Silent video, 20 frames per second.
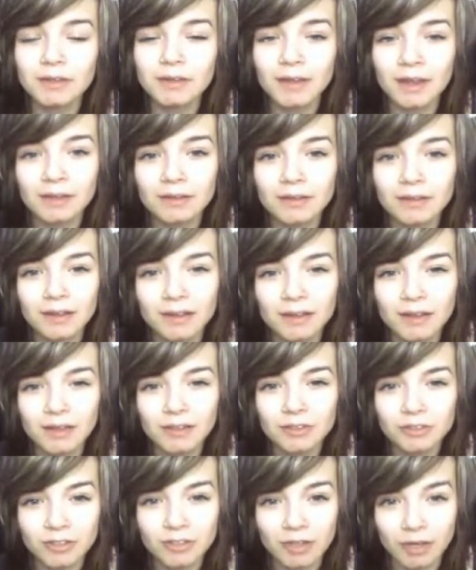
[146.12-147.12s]
That
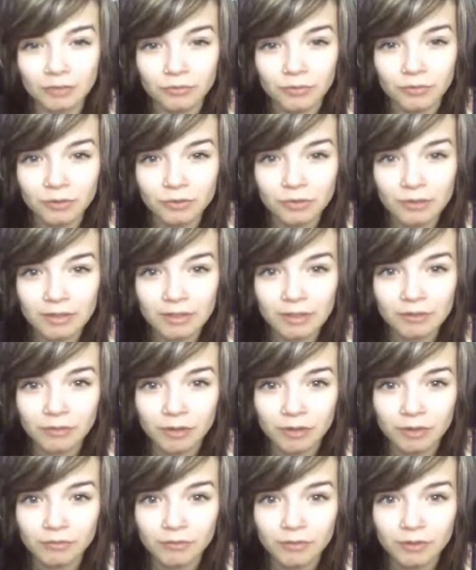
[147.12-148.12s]
in general just gives
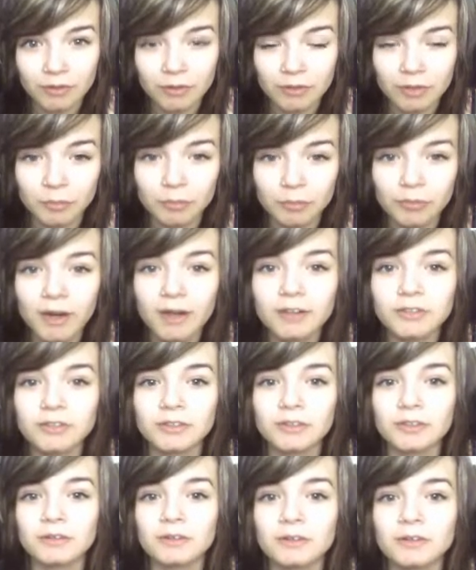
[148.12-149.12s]
off a good
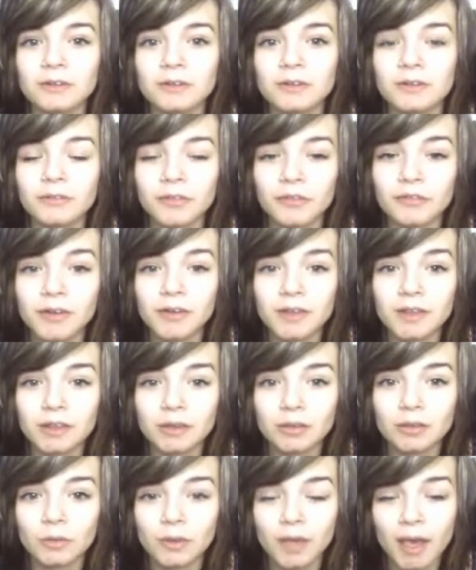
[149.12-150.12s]
impression of the fact that
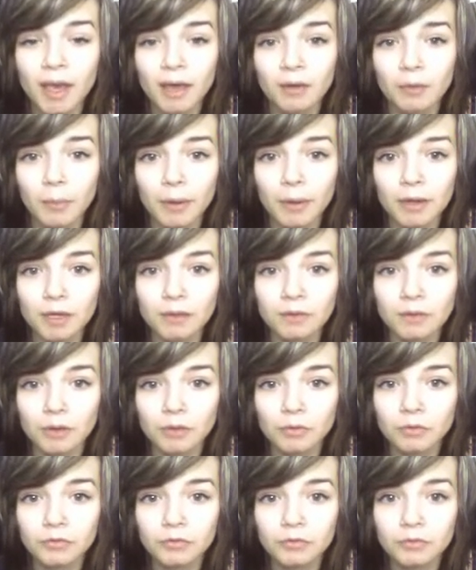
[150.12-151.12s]
you care about
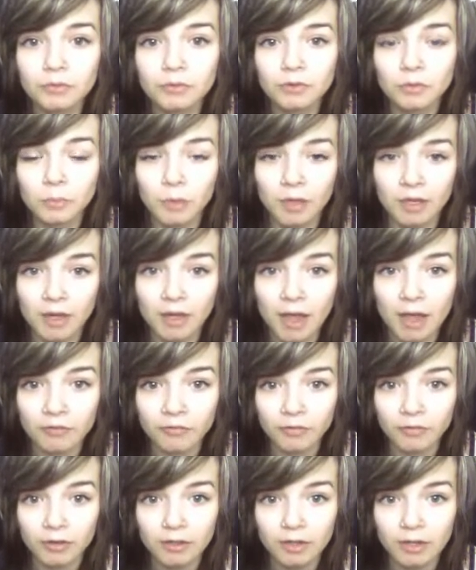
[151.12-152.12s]
yourself, to make an
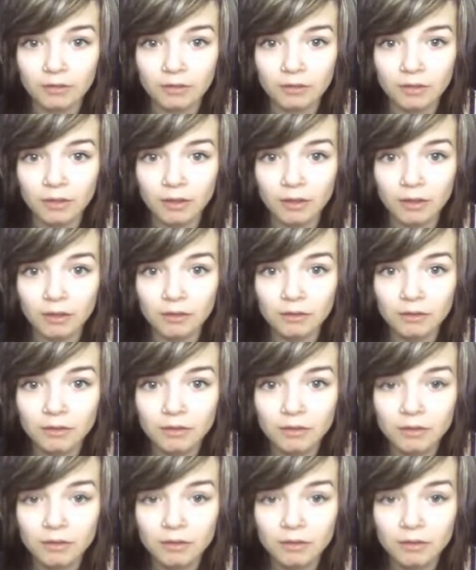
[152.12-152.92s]
effort, kind of thing.